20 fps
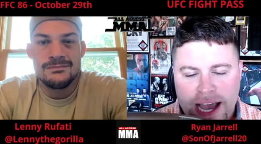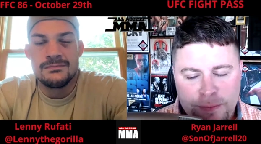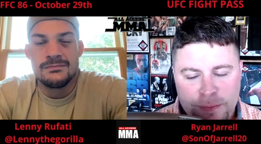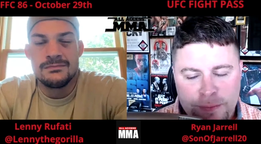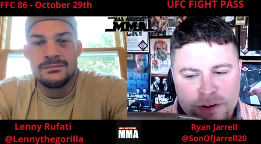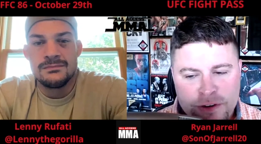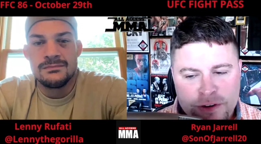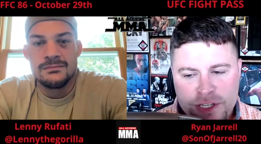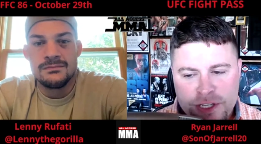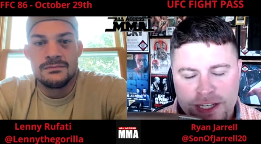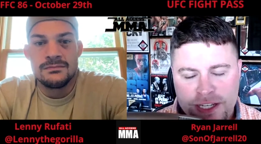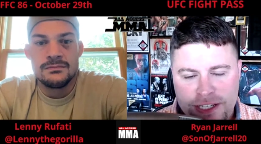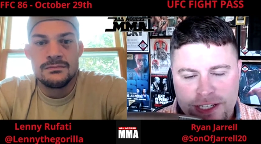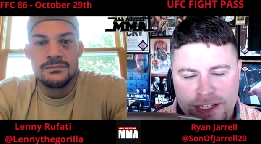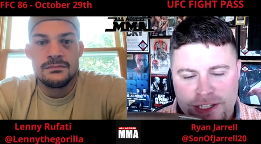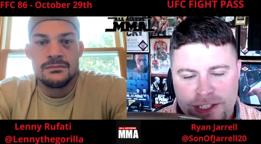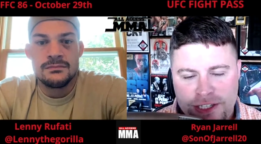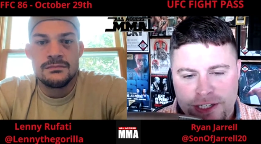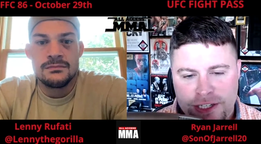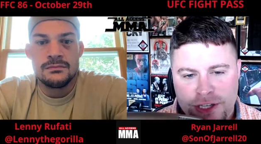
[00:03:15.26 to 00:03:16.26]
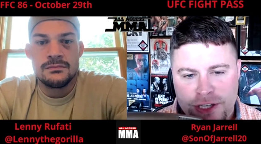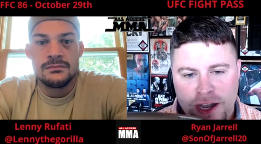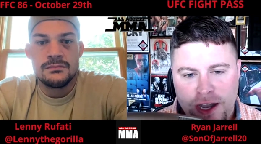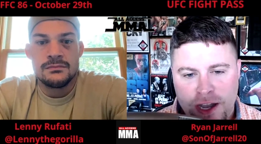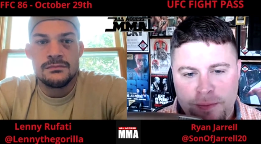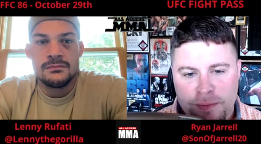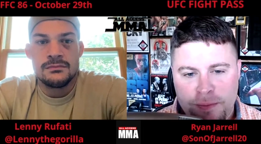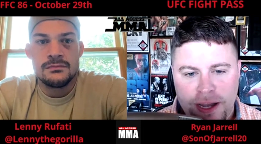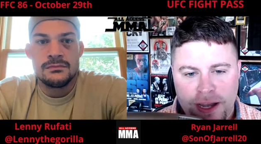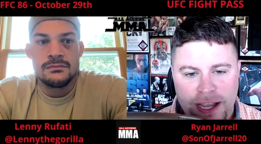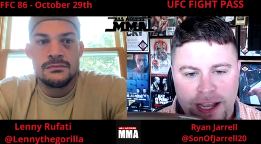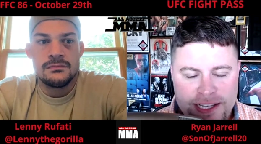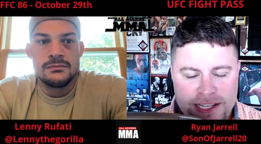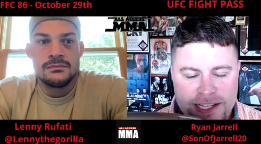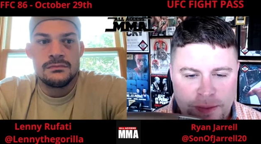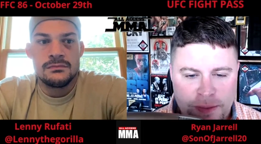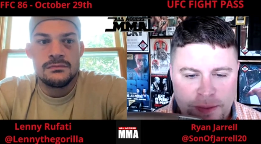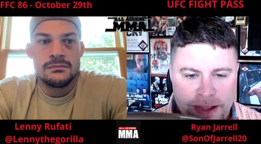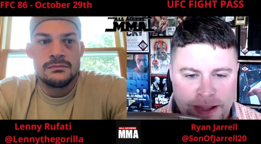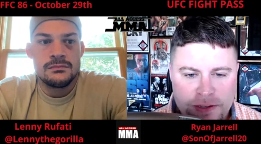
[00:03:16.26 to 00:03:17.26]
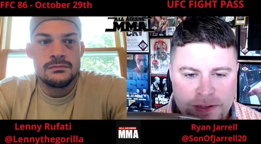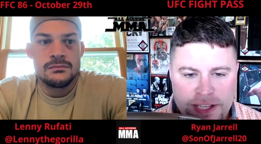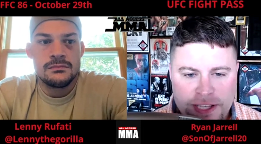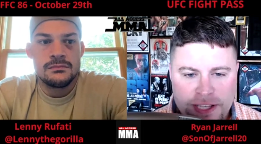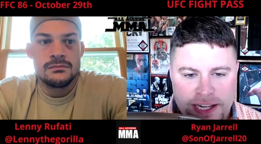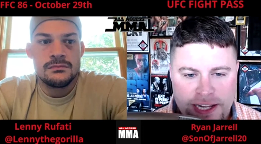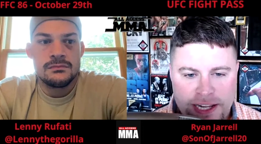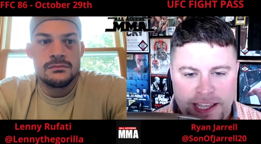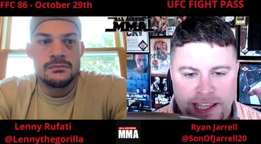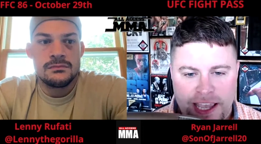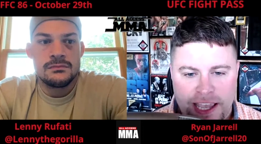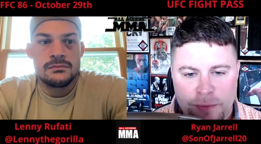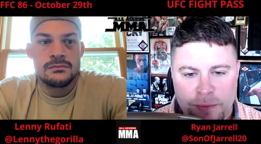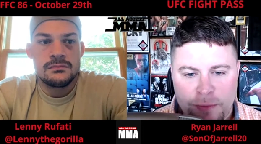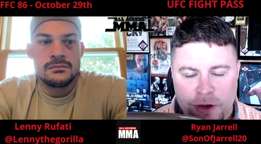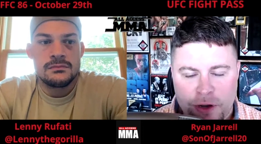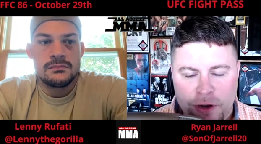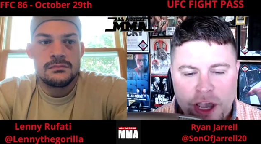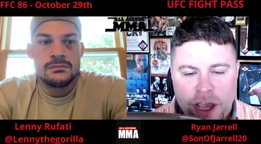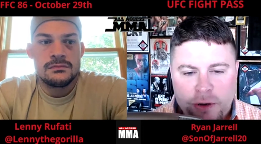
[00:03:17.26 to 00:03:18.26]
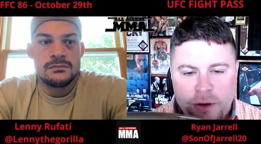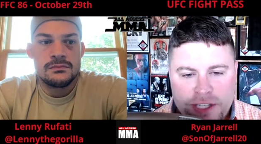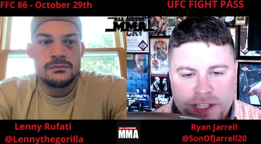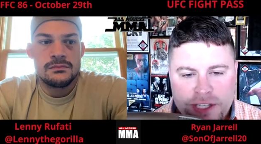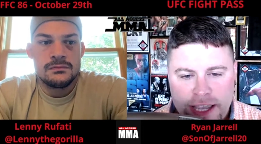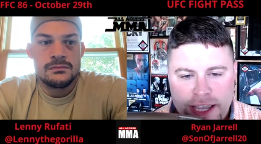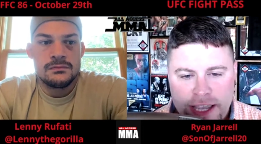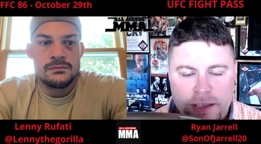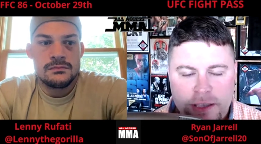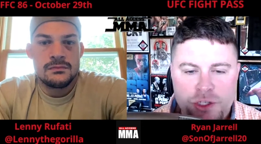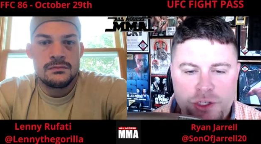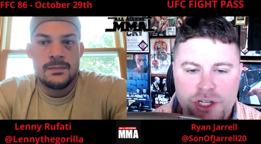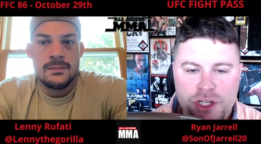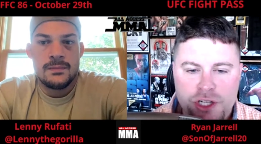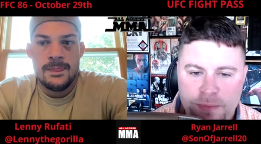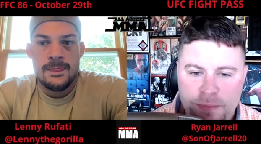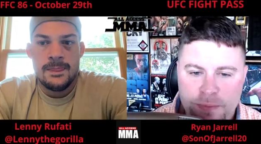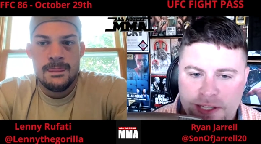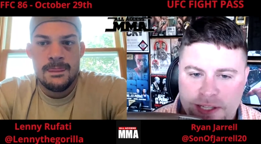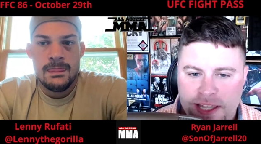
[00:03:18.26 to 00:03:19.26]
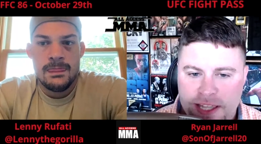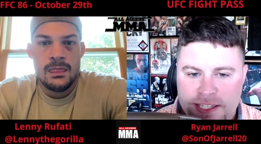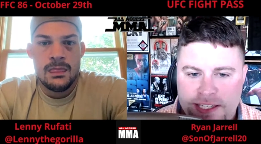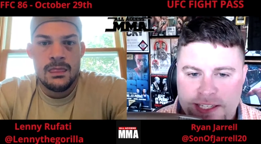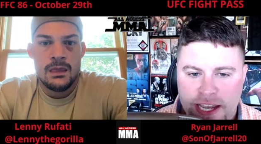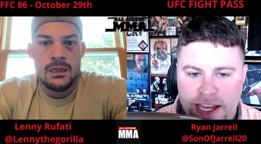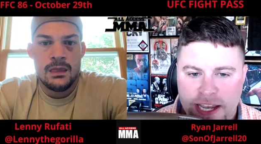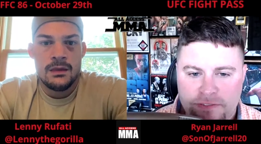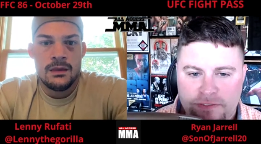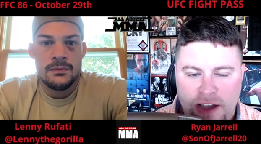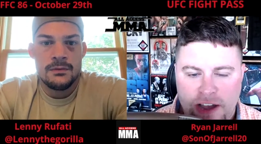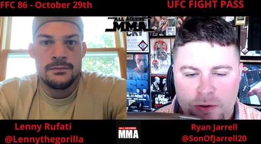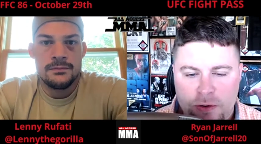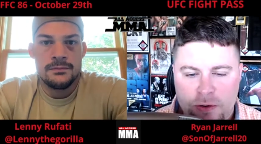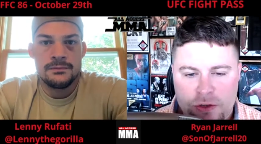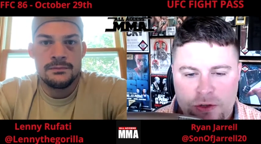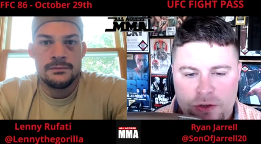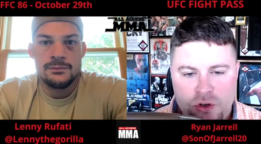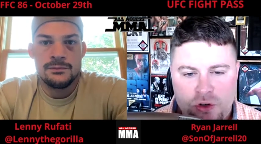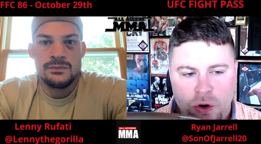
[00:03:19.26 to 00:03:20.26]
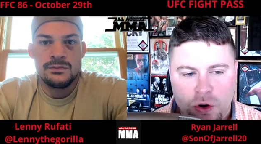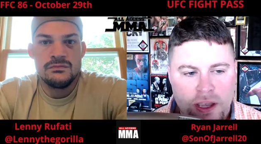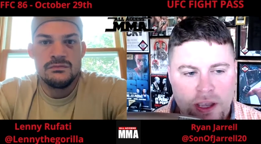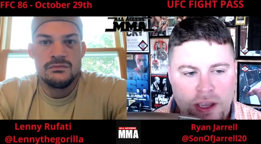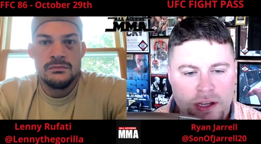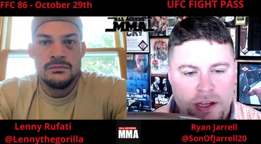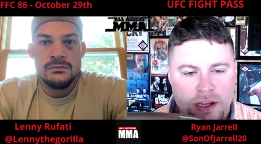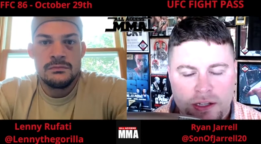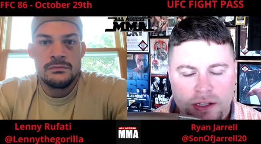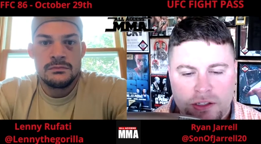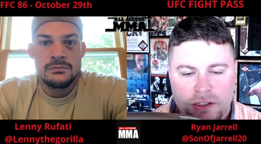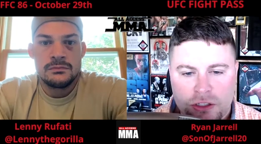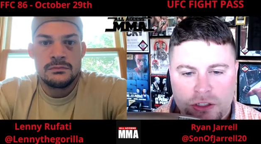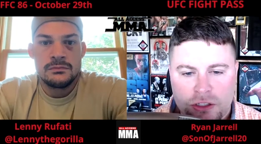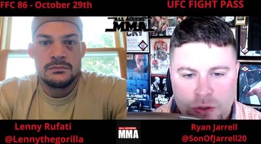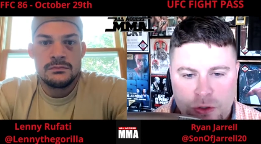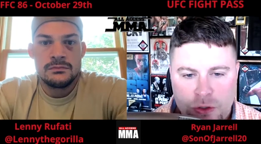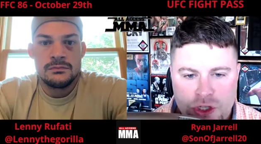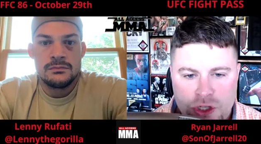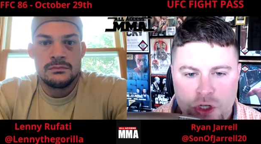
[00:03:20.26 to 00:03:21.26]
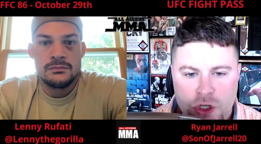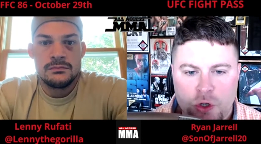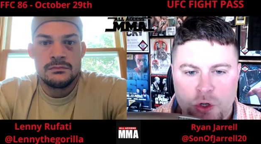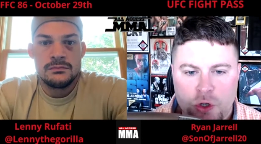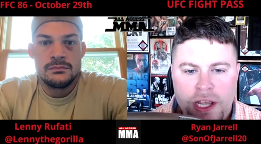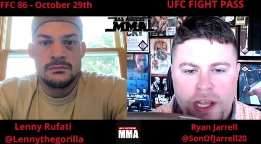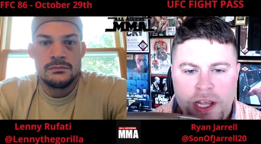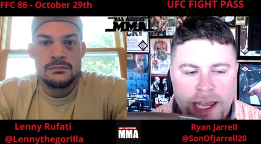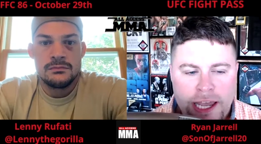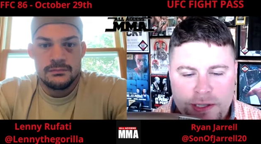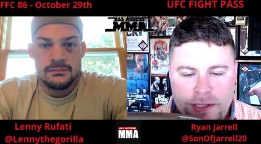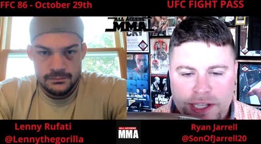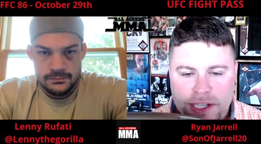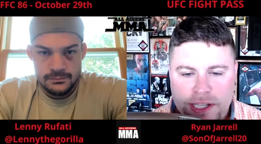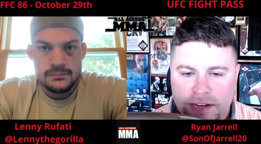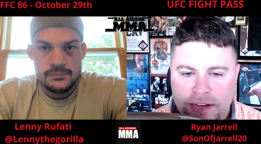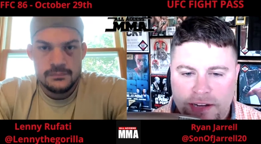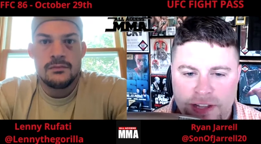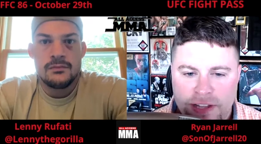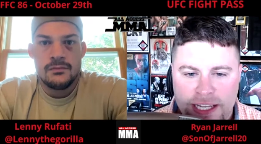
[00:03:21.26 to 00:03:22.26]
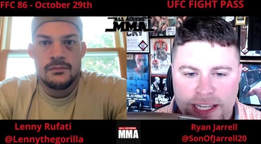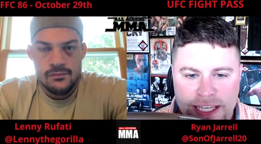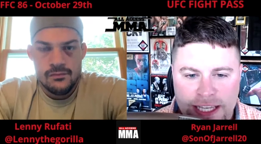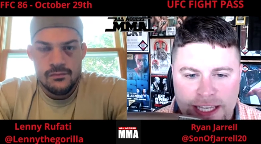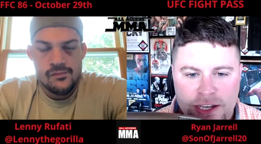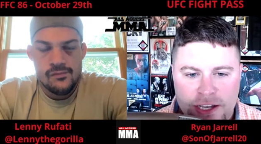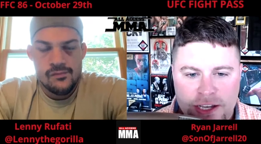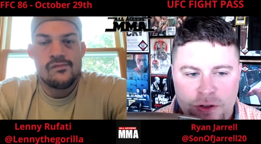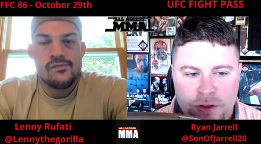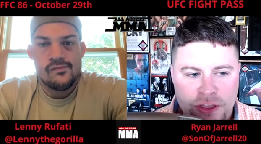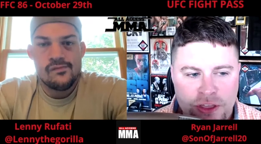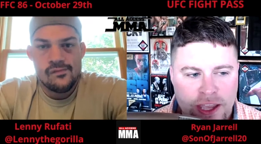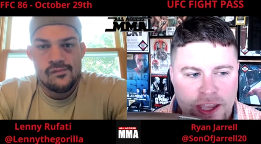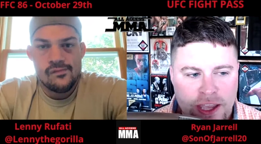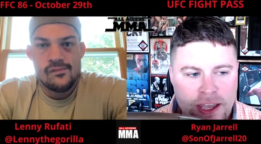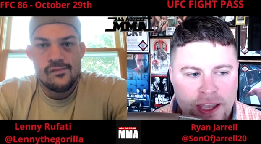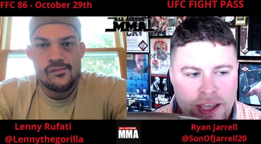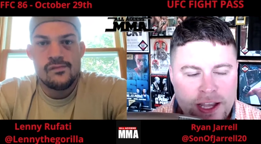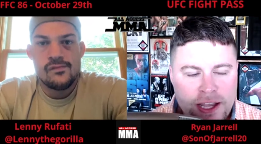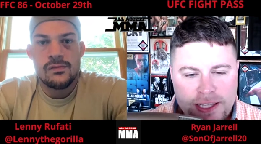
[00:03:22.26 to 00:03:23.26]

Speaker 1: I'm interested to, to talk about, I guess, the mental side of the game. You're you're saying how you jumped into that second fight with Troy a, a little too soon, and it was kind of like an ego thing.